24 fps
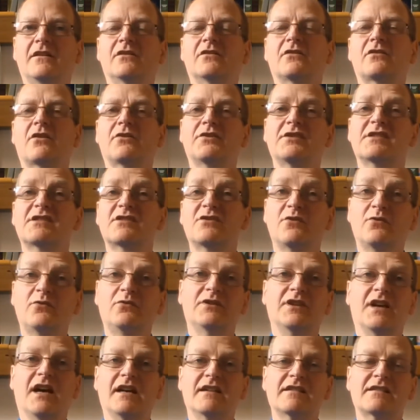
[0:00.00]
God has
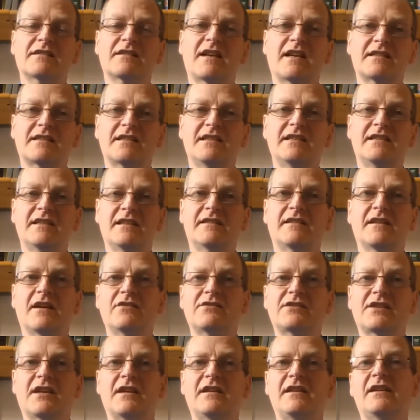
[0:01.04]
called us, as he did
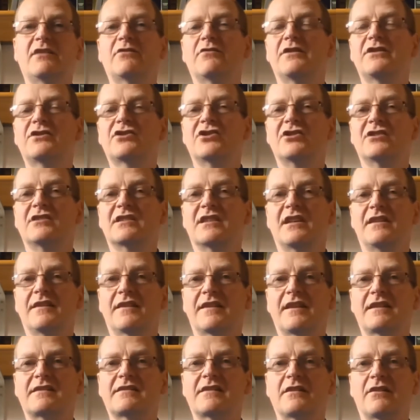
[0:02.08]
those early Christians in
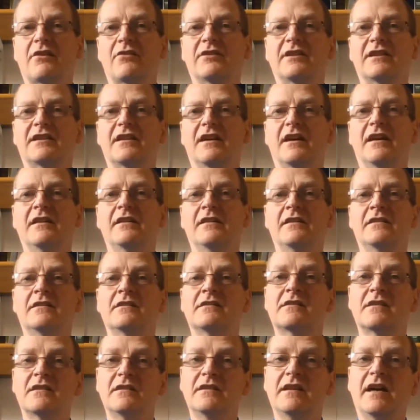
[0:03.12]
Thessalonica,
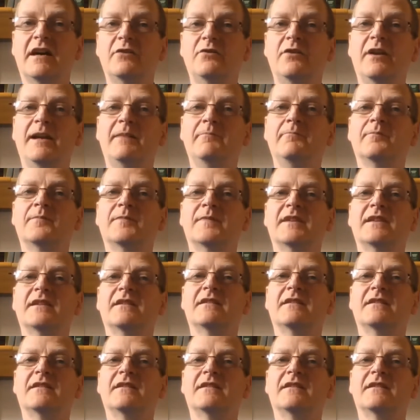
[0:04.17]
to know him,